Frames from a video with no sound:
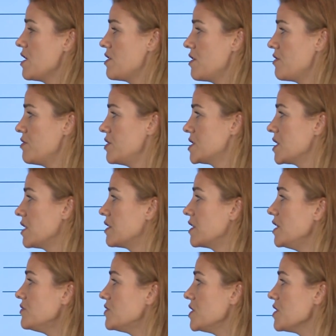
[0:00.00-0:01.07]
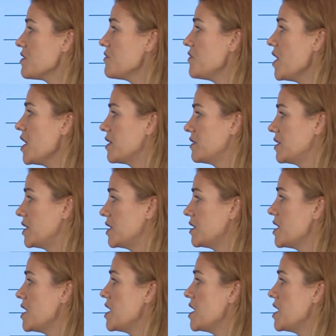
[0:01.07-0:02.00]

There is a lift in the violin.